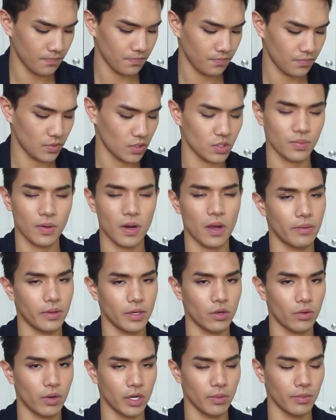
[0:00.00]
there's probably
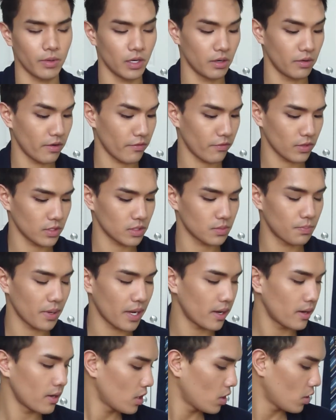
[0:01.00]
quite a bit of difference,
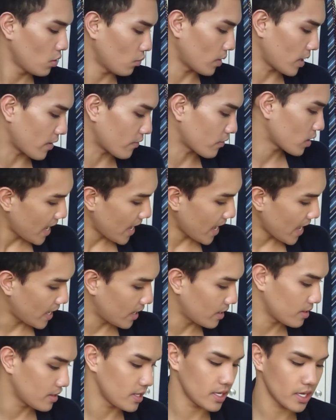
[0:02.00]
but whatever.
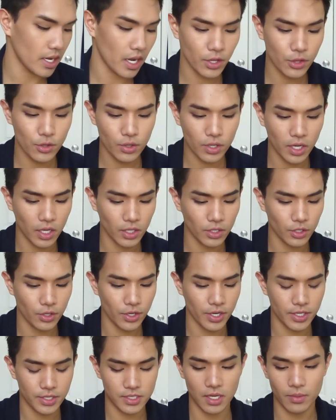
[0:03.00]
And the other color,
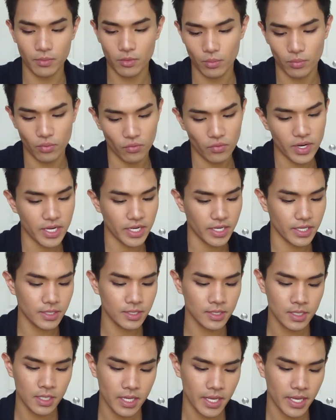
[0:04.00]
Summer
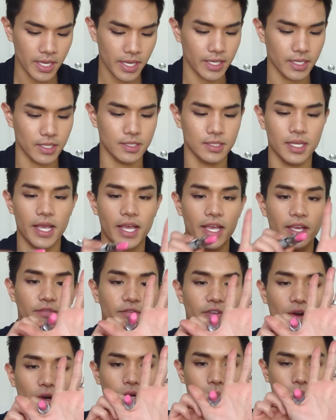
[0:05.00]
Breeze, is a
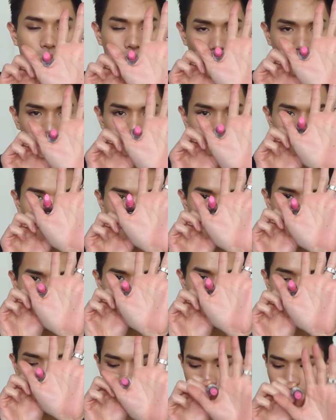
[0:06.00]
very bright
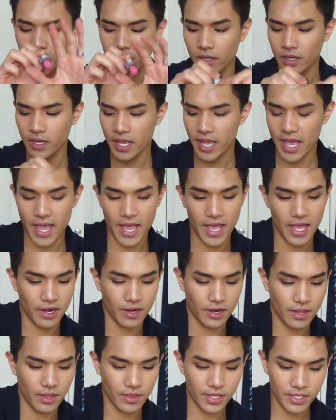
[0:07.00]
pink and
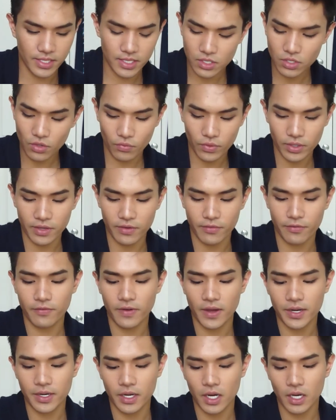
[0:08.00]
this is a really
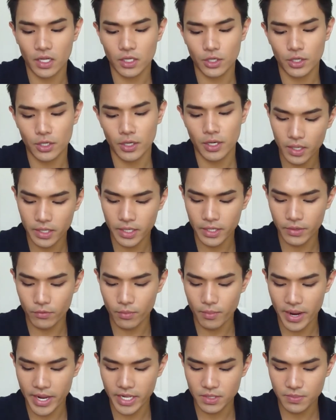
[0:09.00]
fun color. It
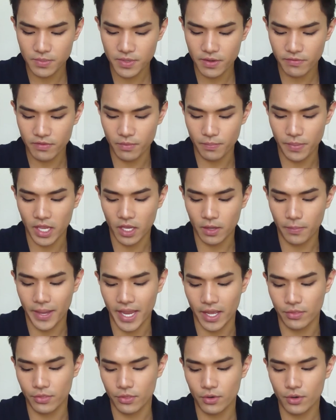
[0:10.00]
reminds me of the Pink
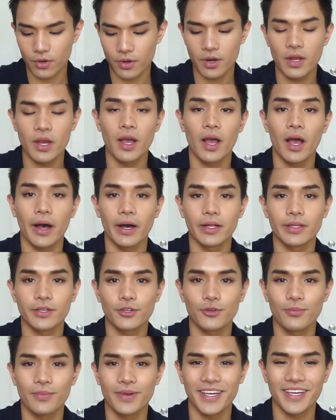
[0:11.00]
Panther a
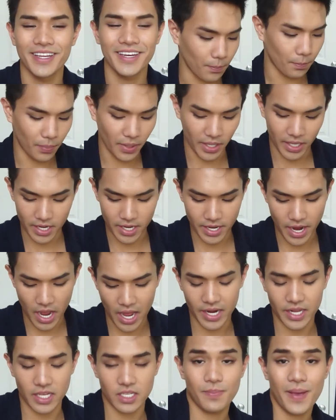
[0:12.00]
little bit, but
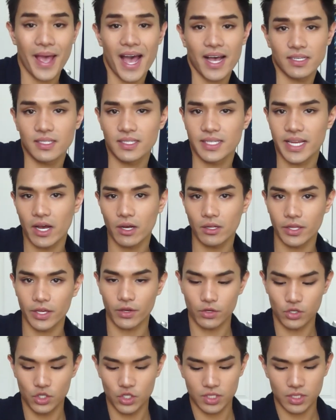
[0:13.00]
not as pastel,
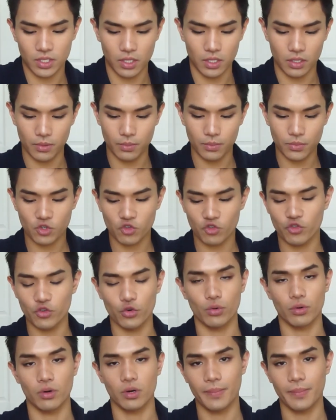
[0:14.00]
like just a truer